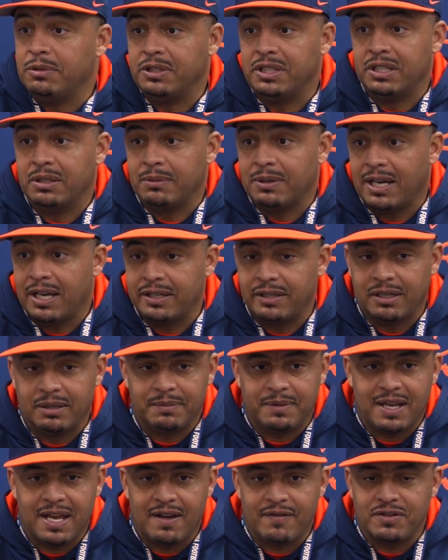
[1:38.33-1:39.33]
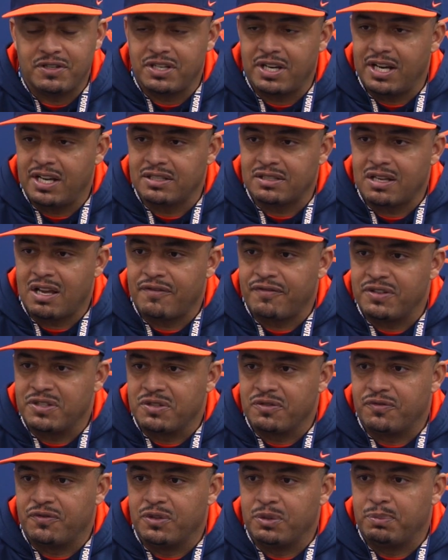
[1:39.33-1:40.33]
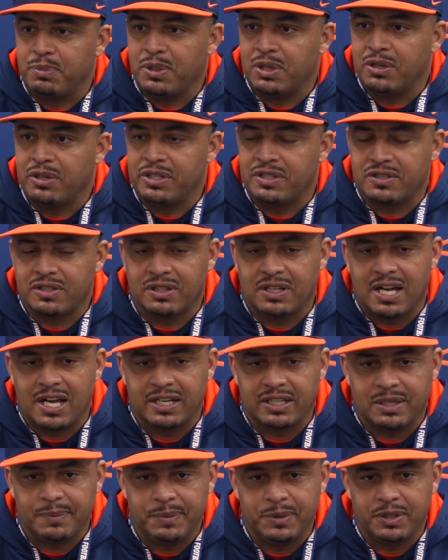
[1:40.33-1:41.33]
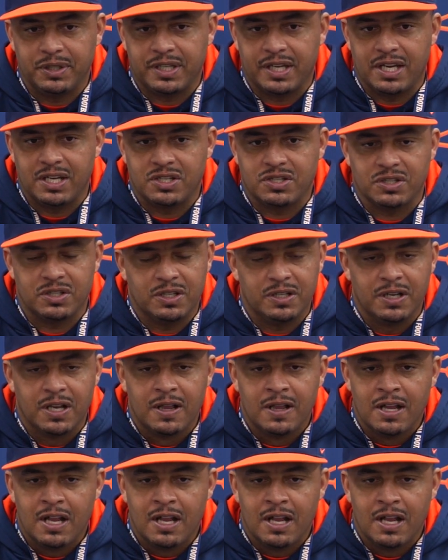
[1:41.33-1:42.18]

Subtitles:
You get them lined up, they have a chance. Offensive football, it's a lot of communication.